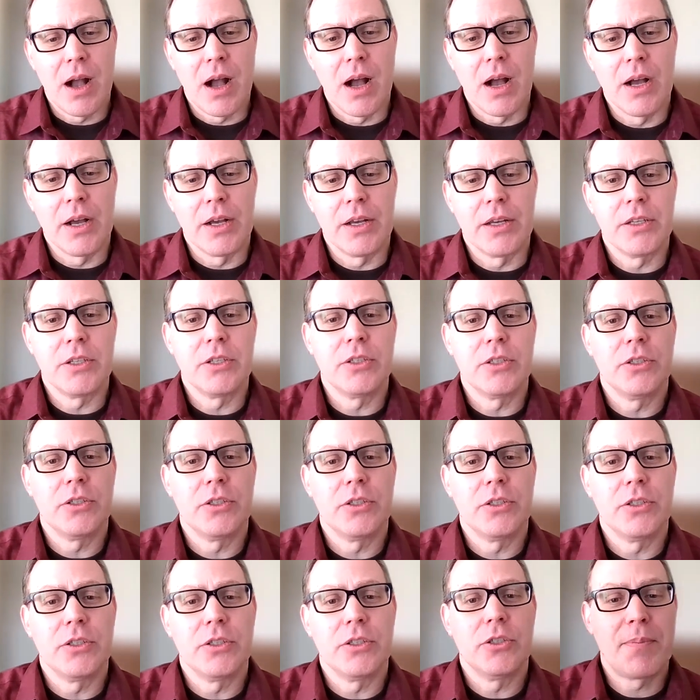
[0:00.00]

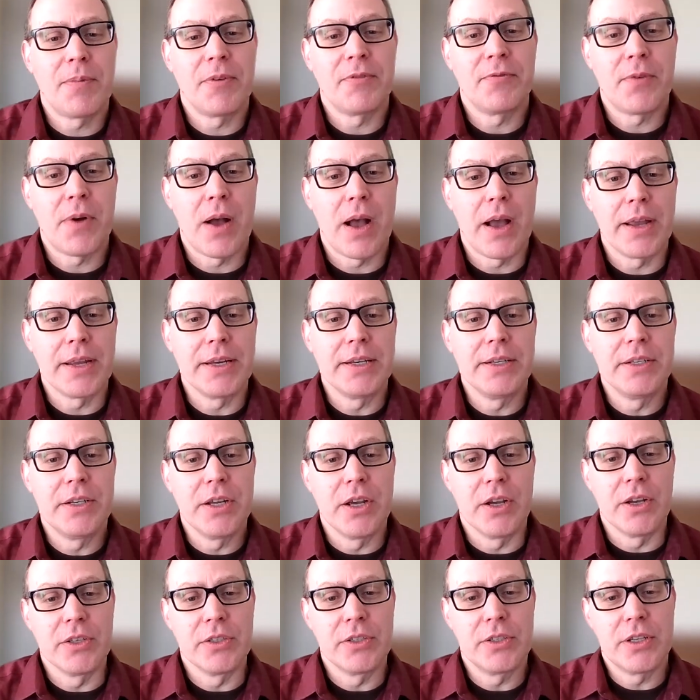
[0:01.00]
Shopify
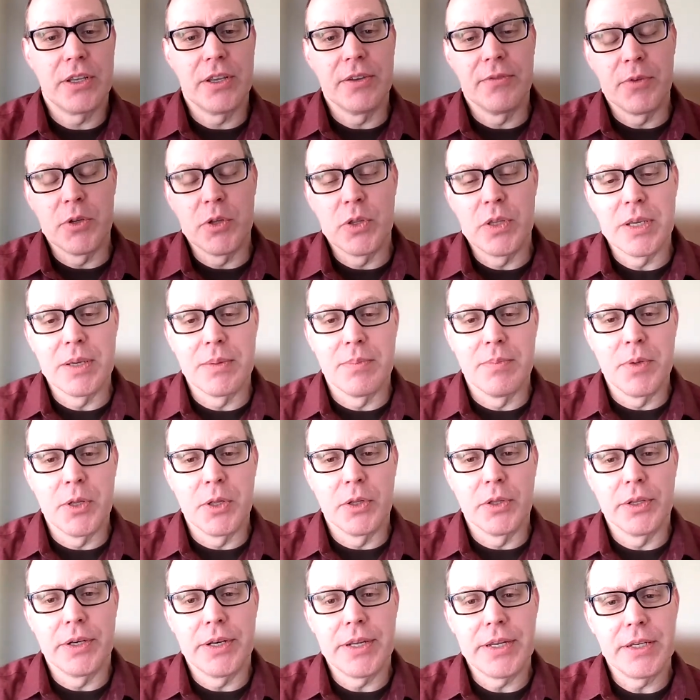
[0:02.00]
does give you the
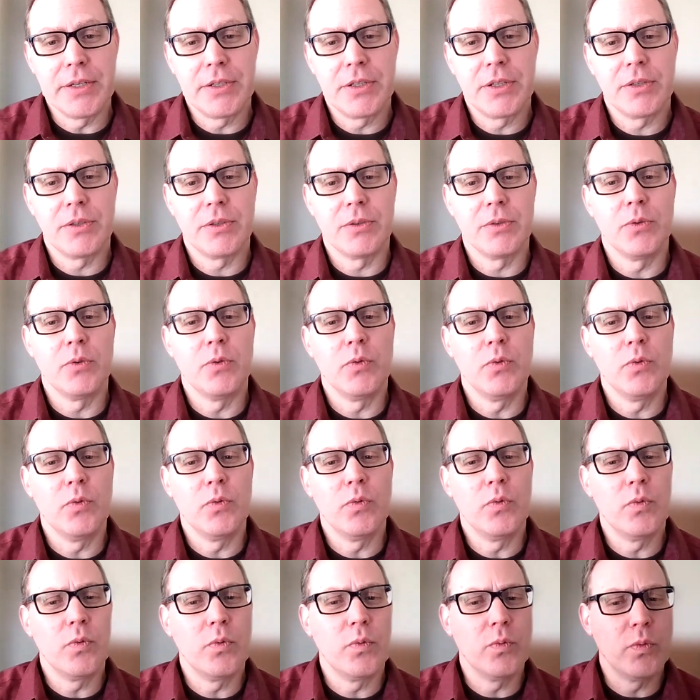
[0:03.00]
ability
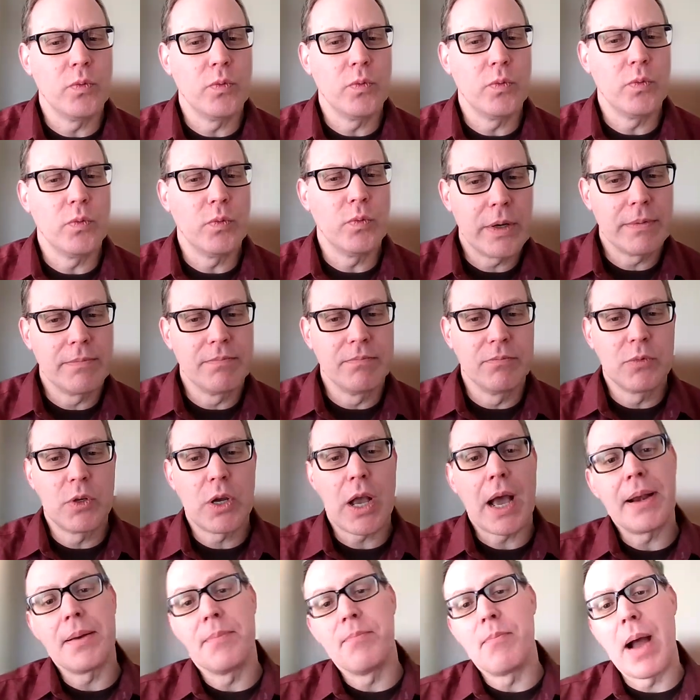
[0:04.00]
to
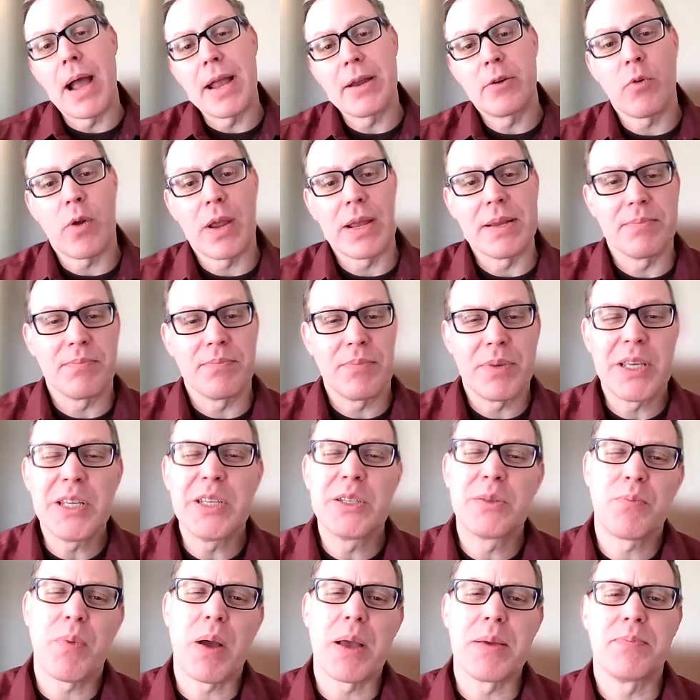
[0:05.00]
kind of migrate
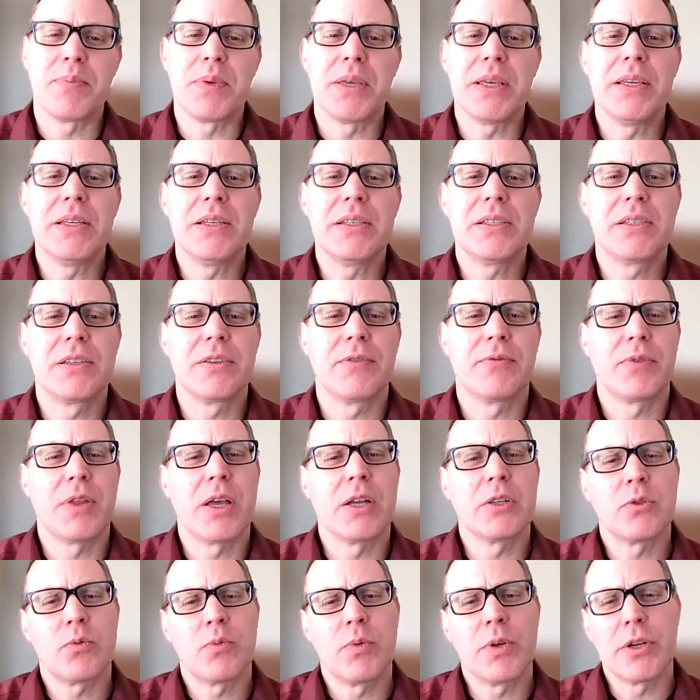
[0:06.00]
piece by piece if
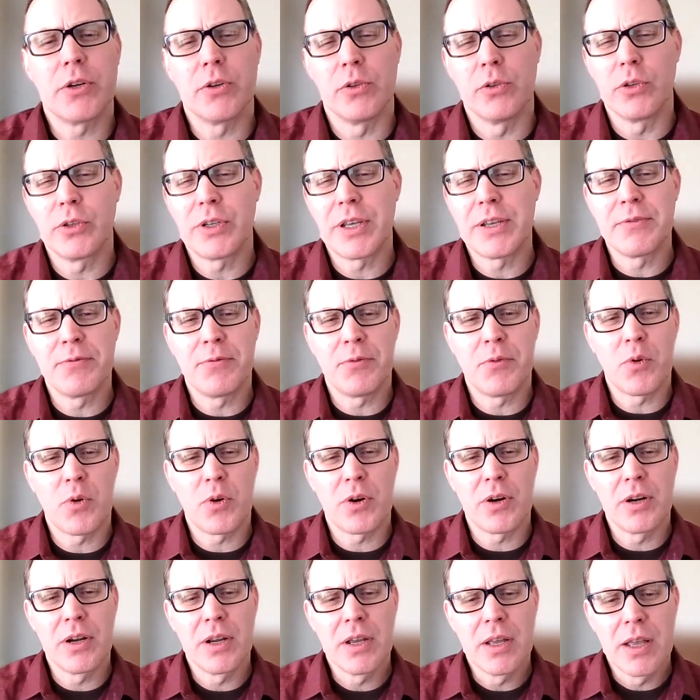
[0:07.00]
that's what you're looking
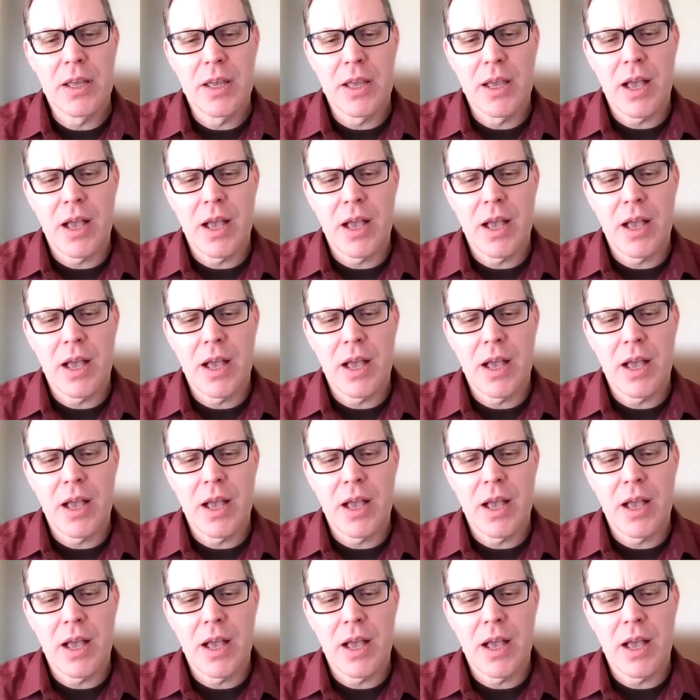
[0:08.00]
for.